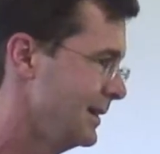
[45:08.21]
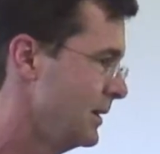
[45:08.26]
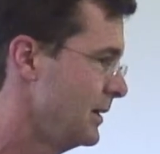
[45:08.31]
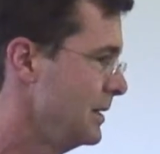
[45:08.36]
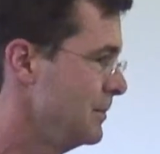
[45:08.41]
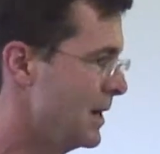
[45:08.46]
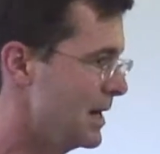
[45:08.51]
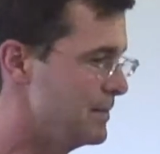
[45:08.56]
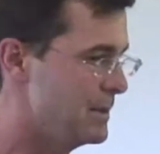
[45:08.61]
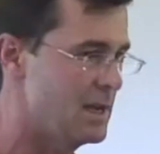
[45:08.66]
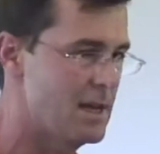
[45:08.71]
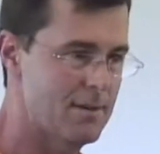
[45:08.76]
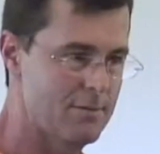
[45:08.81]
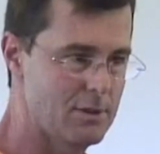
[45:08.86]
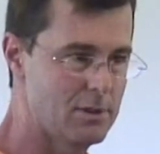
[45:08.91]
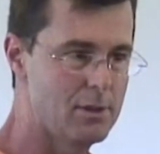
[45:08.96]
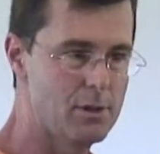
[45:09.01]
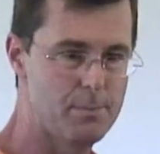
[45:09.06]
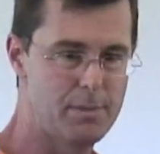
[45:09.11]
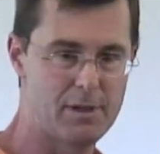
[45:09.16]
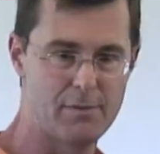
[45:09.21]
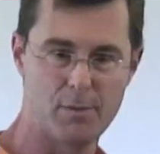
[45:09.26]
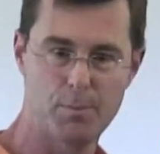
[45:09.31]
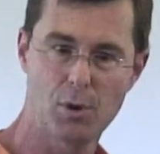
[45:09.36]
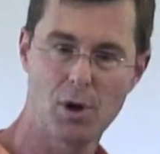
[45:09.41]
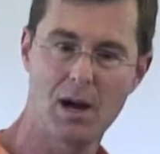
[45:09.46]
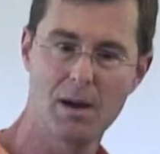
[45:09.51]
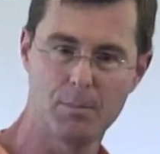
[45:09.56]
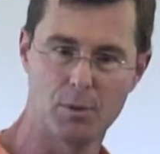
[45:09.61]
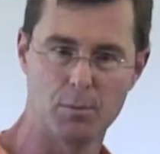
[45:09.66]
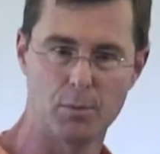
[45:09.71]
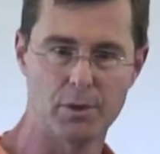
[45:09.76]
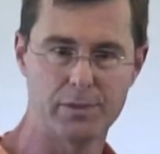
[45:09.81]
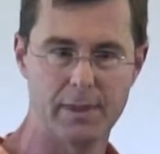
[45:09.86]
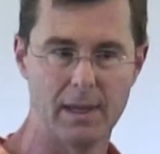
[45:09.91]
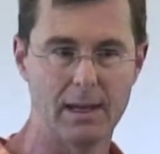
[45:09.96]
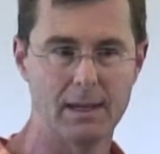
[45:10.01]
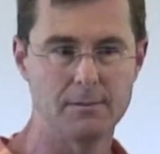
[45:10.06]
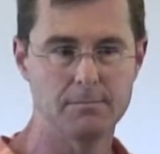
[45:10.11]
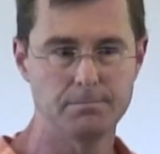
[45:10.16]
you might be having a little bit of a problem with
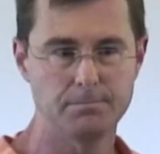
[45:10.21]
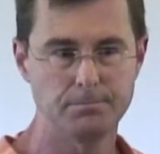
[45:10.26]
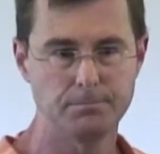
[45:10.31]
that.